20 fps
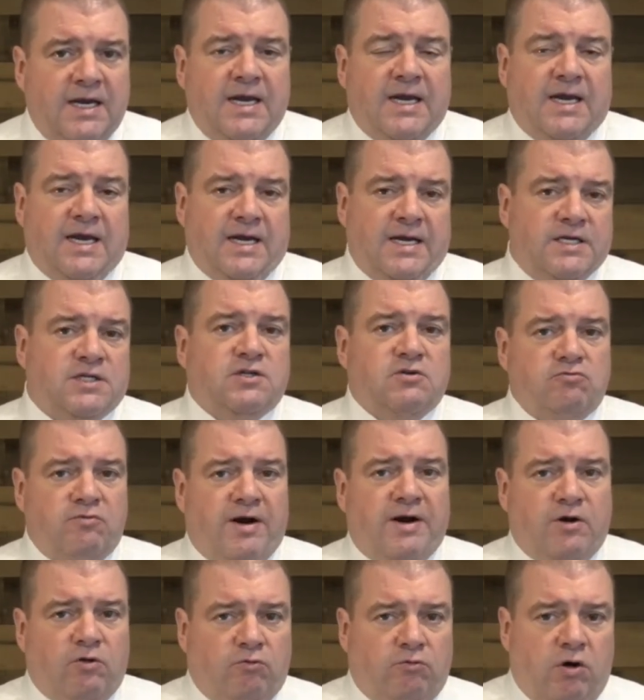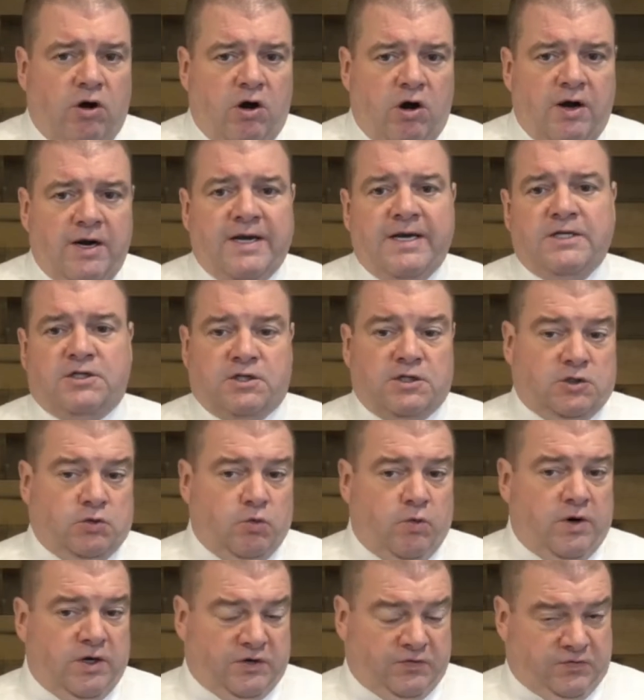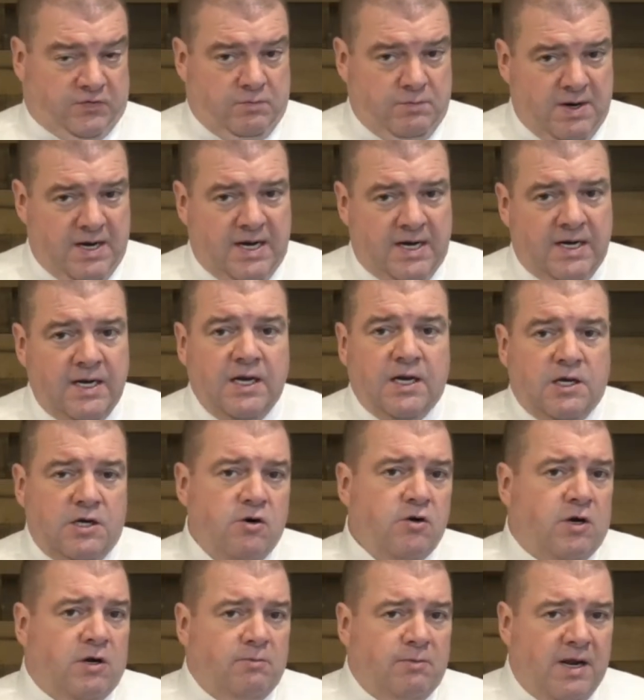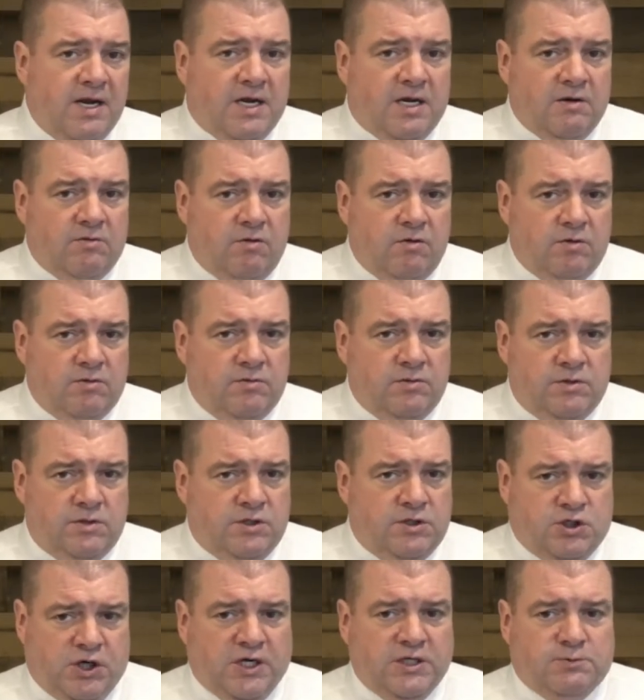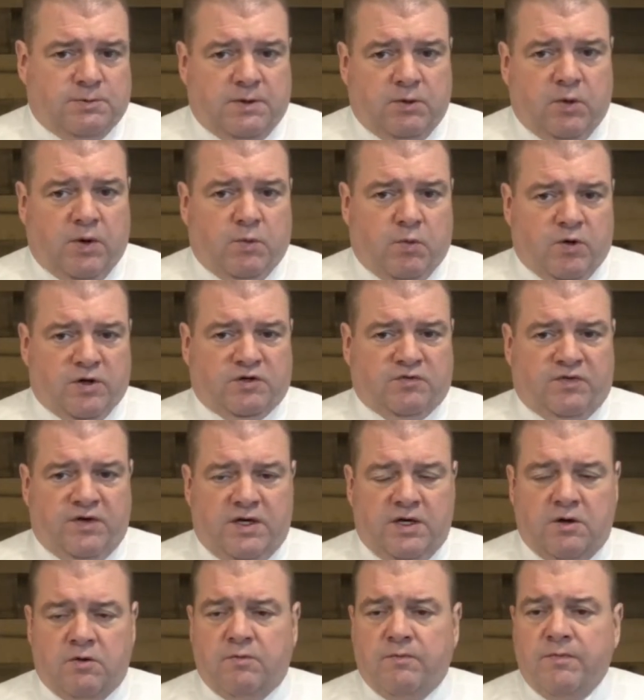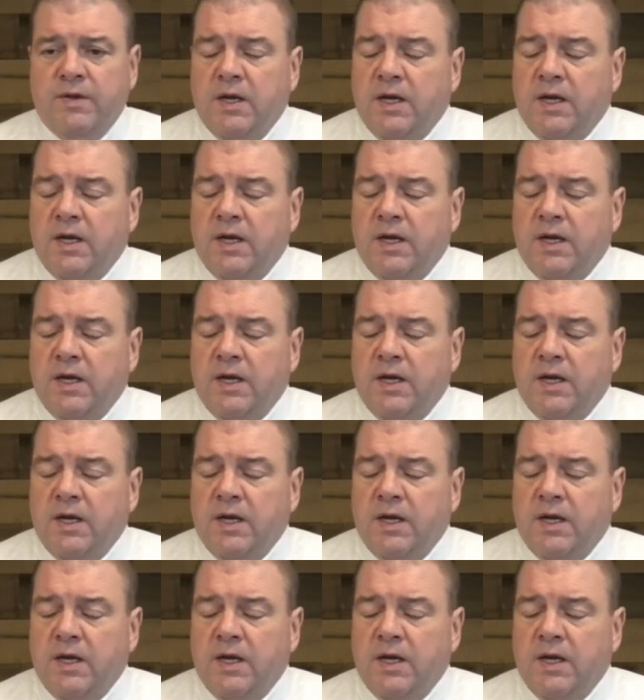It isn't right or wrong. It just works for me. You can make your own judgment. What works for you?